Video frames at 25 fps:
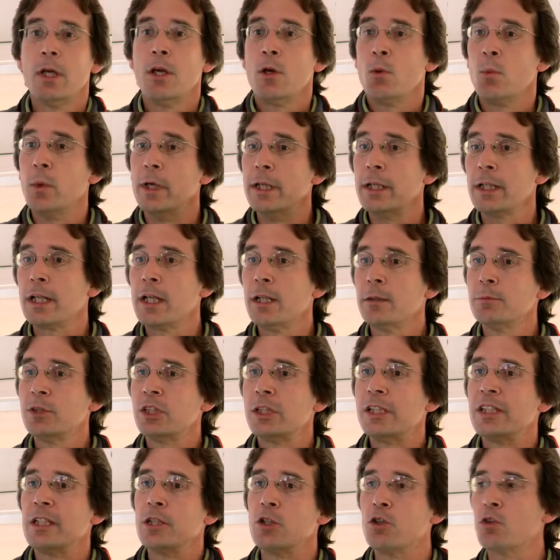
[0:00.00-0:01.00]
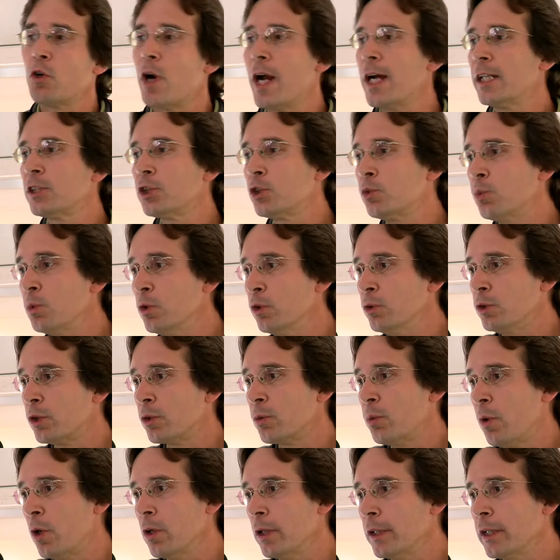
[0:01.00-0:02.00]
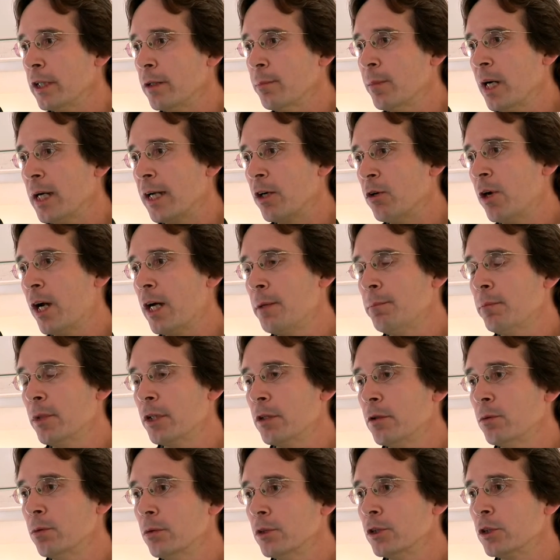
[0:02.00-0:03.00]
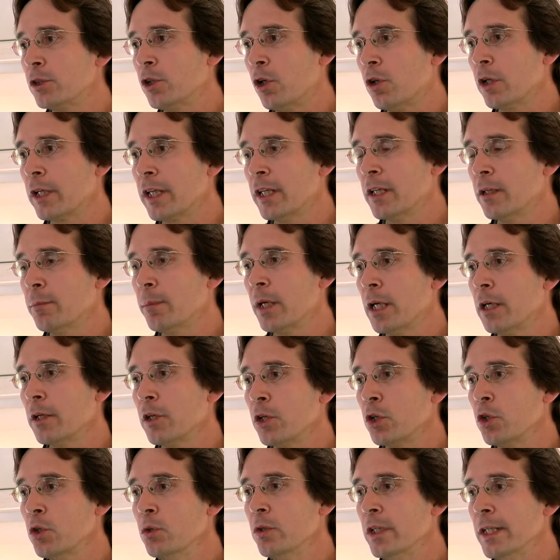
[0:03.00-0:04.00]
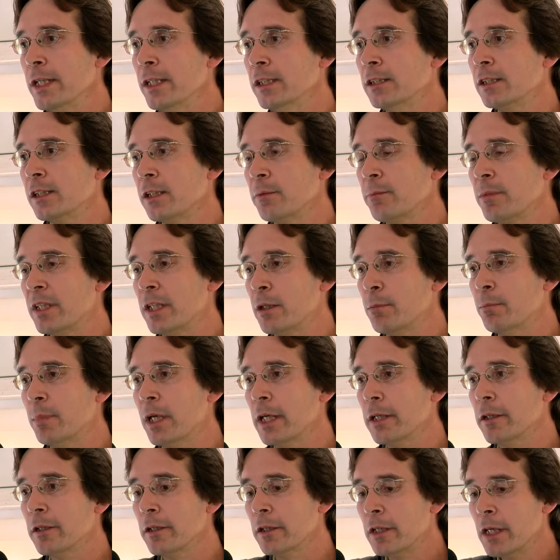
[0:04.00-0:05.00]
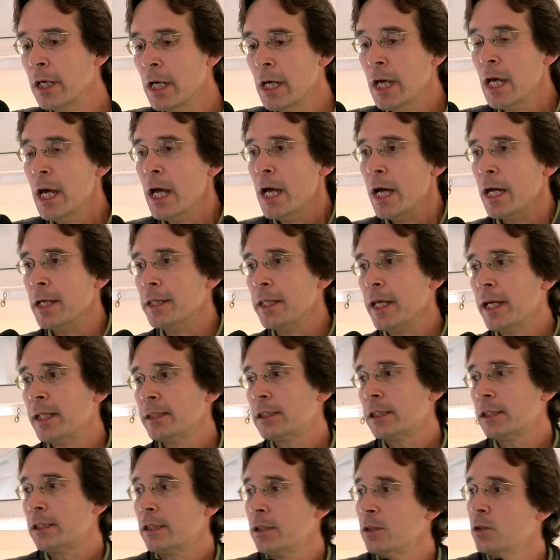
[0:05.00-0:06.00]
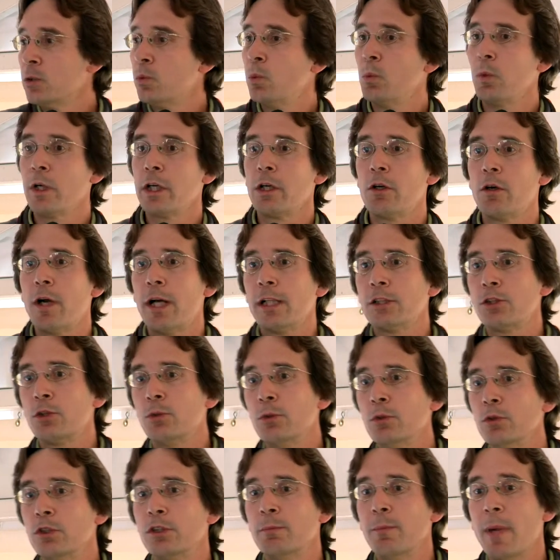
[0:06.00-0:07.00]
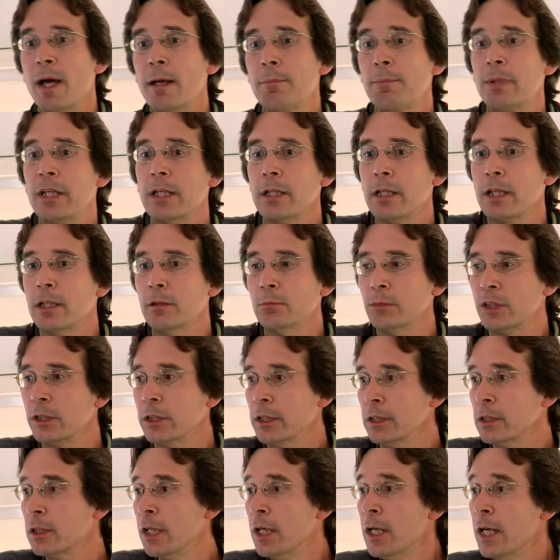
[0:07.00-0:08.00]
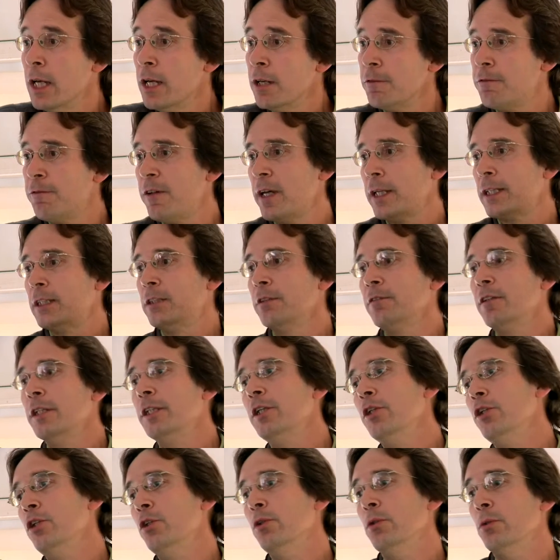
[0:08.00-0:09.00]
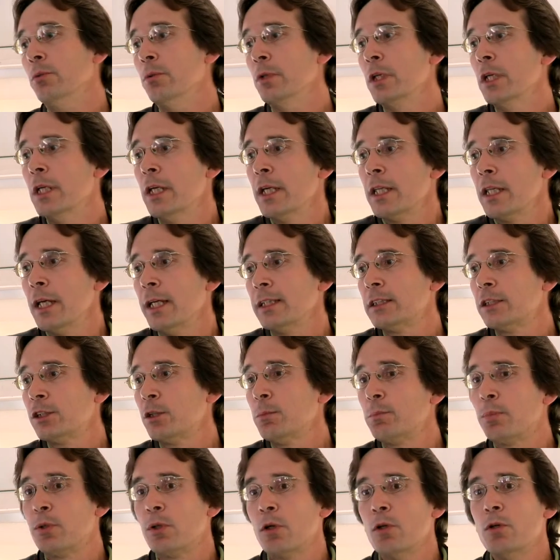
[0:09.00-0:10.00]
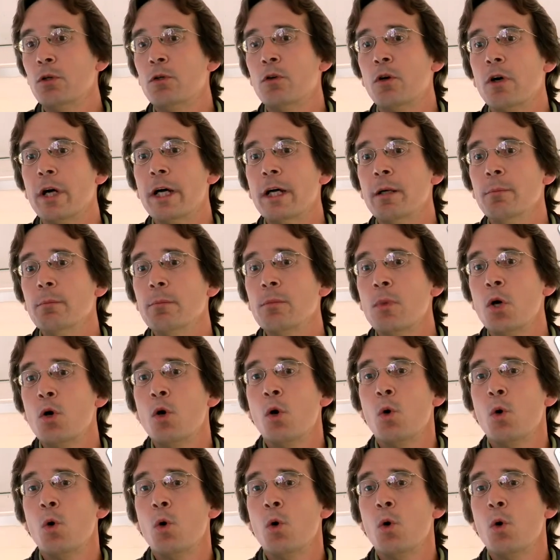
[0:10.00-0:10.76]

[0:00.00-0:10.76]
when it comes to the grassroots quality my grandmother was talking about, you need something better. And that's where grassroots mapping comes in, effectively you. That's a program